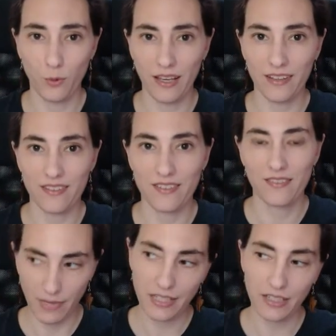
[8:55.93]
ways,
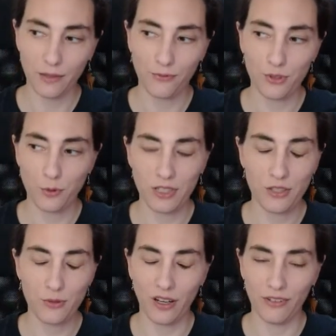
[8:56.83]
making up for
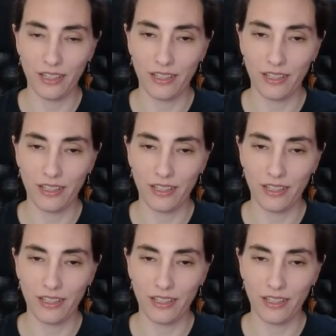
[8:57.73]
2012, I